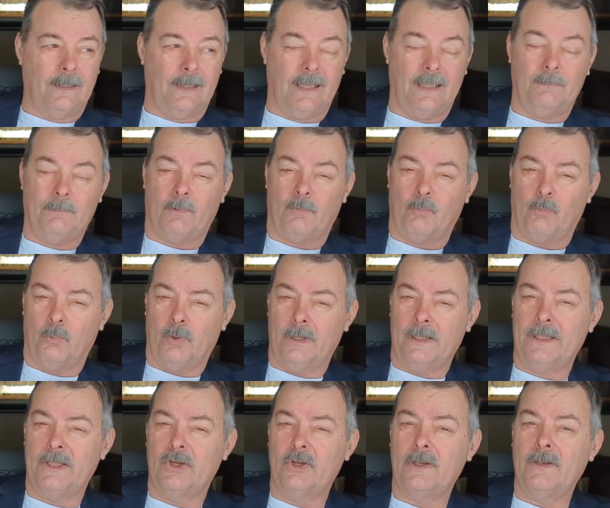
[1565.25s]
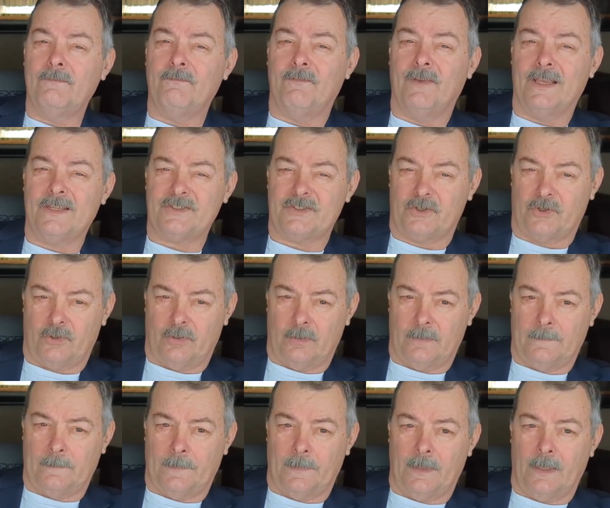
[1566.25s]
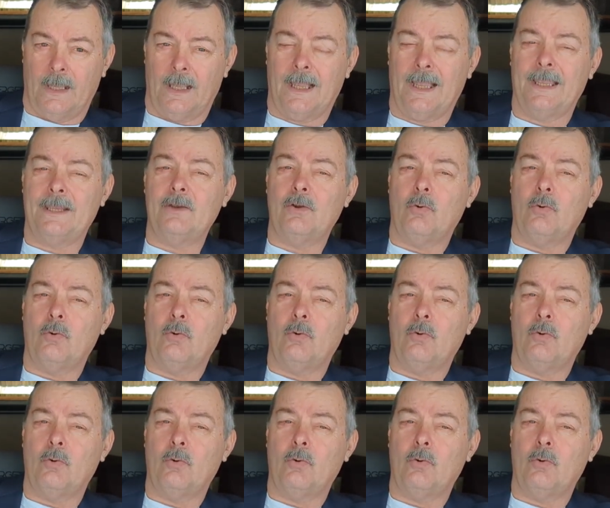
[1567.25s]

I'm a really good investor. I